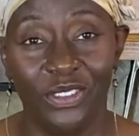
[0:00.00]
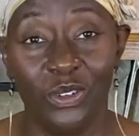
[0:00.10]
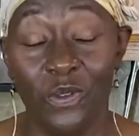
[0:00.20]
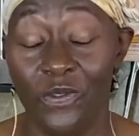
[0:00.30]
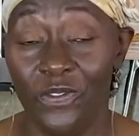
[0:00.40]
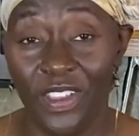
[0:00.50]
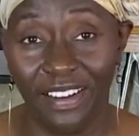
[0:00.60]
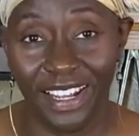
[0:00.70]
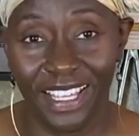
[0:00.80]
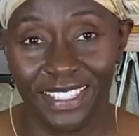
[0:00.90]
two
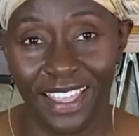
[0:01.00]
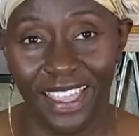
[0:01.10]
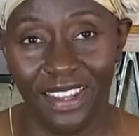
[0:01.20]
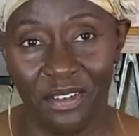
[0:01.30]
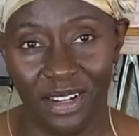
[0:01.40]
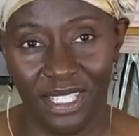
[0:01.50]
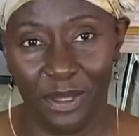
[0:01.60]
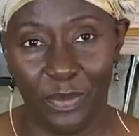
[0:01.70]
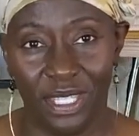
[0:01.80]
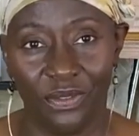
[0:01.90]
very exciting
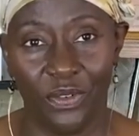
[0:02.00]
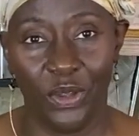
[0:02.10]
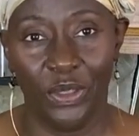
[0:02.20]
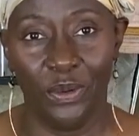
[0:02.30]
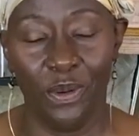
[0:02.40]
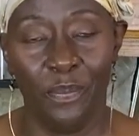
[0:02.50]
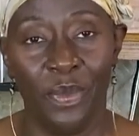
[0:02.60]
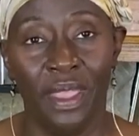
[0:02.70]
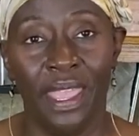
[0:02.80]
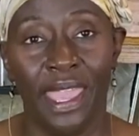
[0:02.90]
recipes for you.
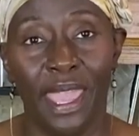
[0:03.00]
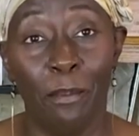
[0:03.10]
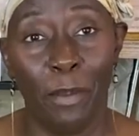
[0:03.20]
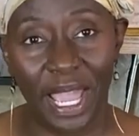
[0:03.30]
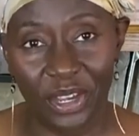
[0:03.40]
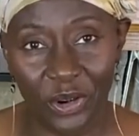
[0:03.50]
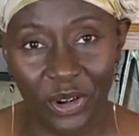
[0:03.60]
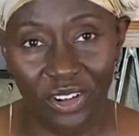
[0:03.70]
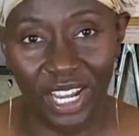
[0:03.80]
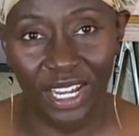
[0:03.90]
A
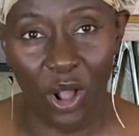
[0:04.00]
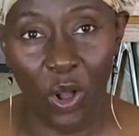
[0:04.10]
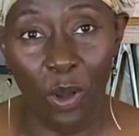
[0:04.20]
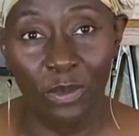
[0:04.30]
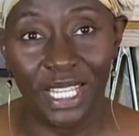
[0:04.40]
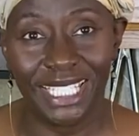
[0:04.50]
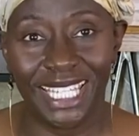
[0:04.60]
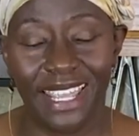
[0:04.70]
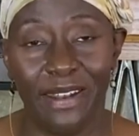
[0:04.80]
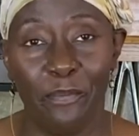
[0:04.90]
microgreen omelette
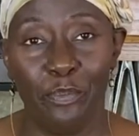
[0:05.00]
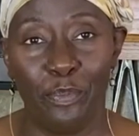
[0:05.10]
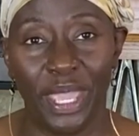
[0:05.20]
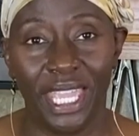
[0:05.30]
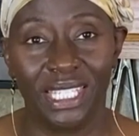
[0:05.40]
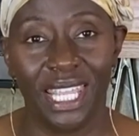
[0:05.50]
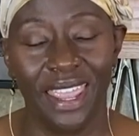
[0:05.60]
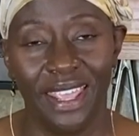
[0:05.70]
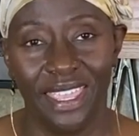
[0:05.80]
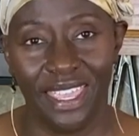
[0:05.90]
and baked
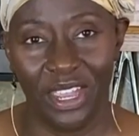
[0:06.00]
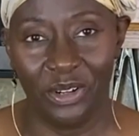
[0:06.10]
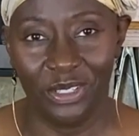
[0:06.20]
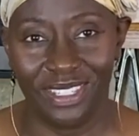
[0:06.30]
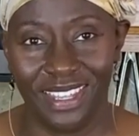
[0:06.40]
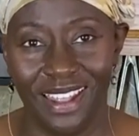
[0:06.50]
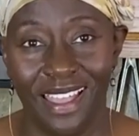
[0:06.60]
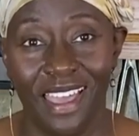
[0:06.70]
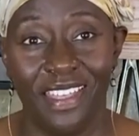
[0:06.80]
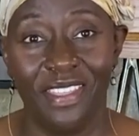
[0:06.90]
carrots.
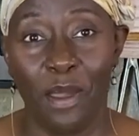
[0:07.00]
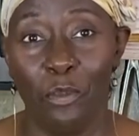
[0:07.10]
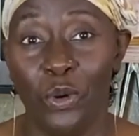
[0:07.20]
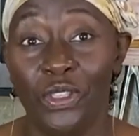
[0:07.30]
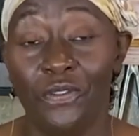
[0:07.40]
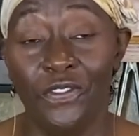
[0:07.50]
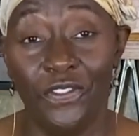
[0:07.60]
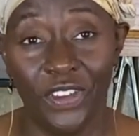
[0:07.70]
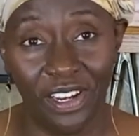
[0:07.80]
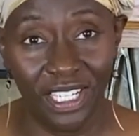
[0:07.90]
They're both
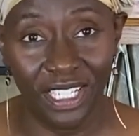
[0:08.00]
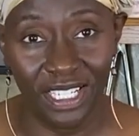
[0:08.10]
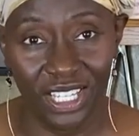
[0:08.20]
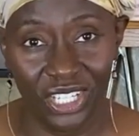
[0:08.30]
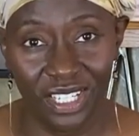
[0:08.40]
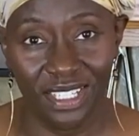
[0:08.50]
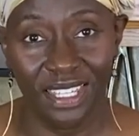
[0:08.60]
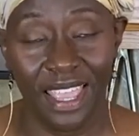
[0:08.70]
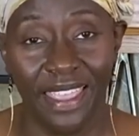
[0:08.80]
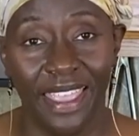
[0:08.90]
very delicious
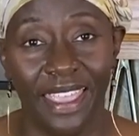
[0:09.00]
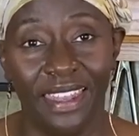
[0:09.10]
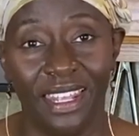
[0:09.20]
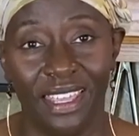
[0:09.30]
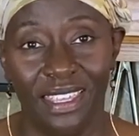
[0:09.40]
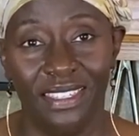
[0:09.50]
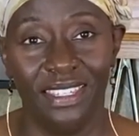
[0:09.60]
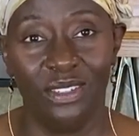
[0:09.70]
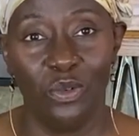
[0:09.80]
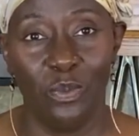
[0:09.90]
and easy
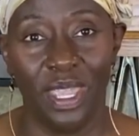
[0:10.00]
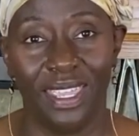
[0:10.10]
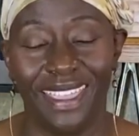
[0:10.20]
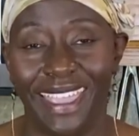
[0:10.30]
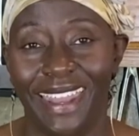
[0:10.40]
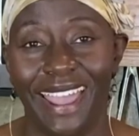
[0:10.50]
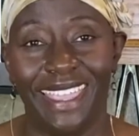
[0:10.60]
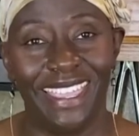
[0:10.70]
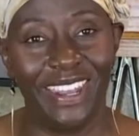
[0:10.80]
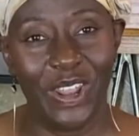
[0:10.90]
to make and I
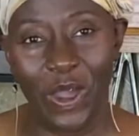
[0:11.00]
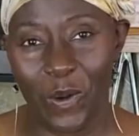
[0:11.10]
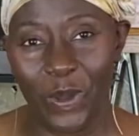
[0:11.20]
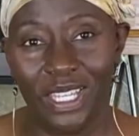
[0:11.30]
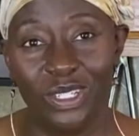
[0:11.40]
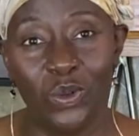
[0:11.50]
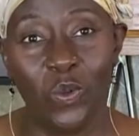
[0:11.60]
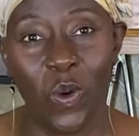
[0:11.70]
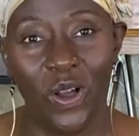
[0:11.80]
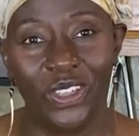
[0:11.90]
cannot wait to
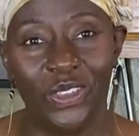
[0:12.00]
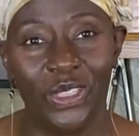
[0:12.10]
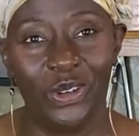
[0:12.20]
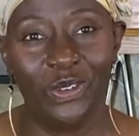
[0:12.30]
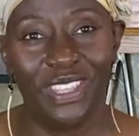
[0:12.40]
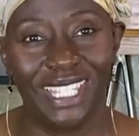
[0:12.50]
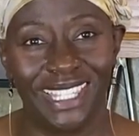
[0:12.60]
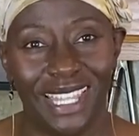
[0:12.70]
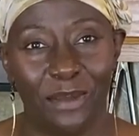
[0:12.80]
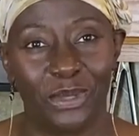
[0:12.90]
walk you through the
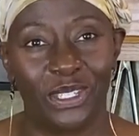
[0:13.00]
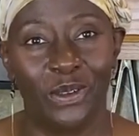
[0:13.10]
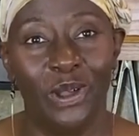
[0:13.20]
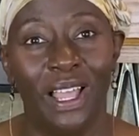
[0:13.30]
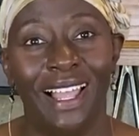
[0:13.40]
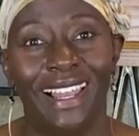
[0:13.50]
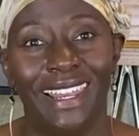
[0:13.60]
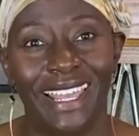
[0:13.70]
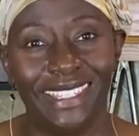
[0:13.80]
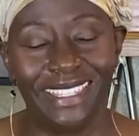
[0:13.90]
steps. So
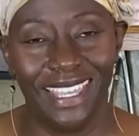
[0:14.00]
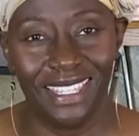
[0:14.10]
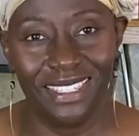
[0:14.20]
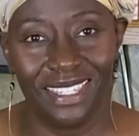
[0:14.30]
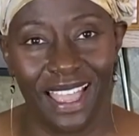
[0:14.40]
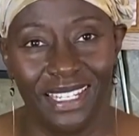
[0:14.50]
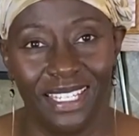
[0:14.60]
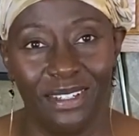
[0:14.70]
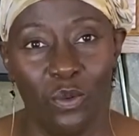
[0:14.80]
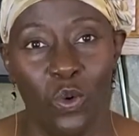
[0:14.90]
let's get
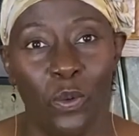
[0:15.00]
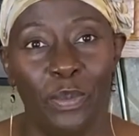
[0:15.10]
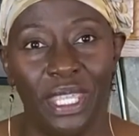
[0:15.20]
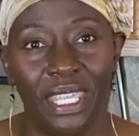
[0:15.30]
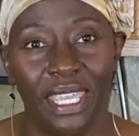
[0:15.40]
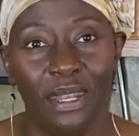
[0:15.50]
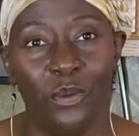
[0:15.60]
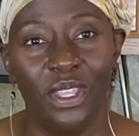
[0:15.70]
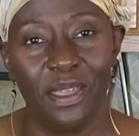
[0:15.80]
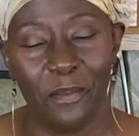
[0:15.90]
started. We'll begin
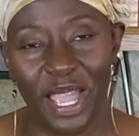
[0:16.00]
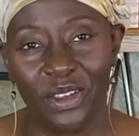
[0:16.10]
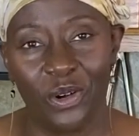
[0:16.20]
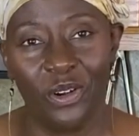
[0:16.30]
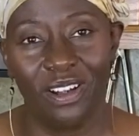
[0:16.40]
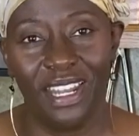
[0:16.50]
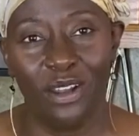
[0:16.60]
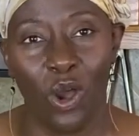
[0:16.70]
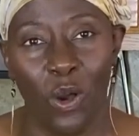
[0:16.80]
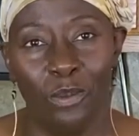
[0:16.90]
with the microgreen
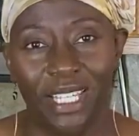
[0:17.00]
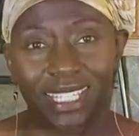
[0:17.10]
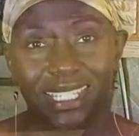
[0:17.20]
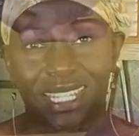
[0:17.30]
omelette.